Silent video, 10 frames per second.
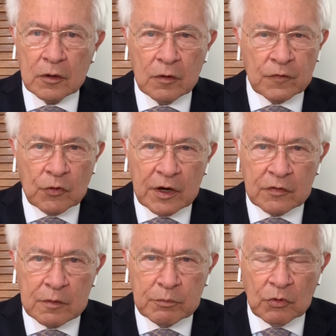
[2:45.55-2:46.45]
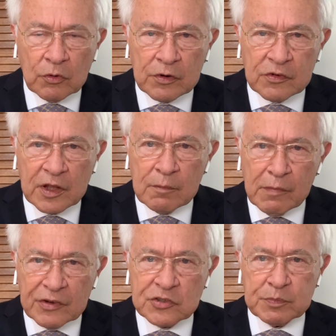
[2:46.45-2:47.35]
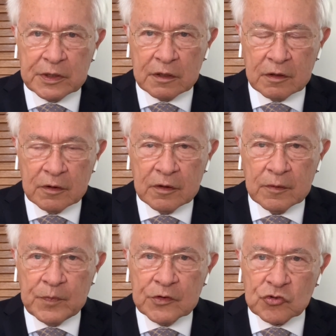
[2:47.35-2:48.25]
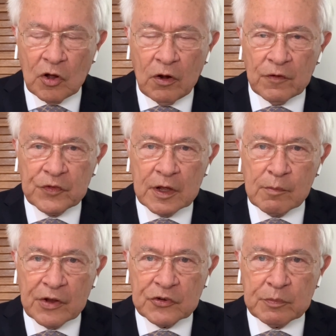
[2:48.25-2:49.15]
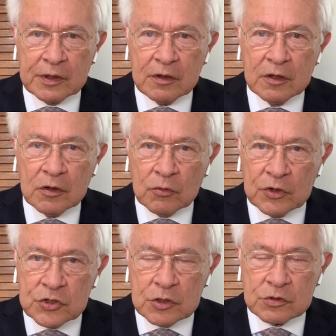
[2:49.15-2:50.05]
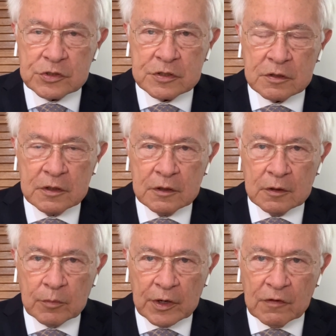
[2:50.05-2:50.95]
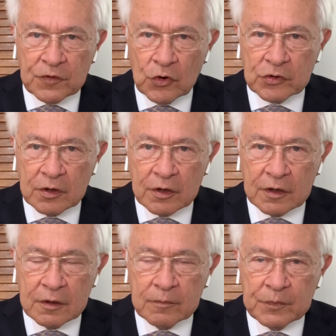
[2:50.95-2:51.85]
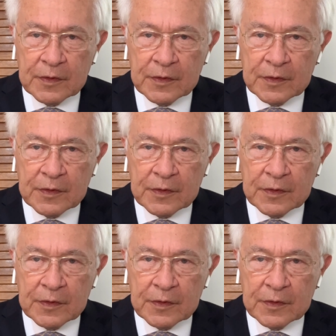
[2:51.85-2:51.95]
of great importance. They must be solved, they must be reduced. But unfortunately,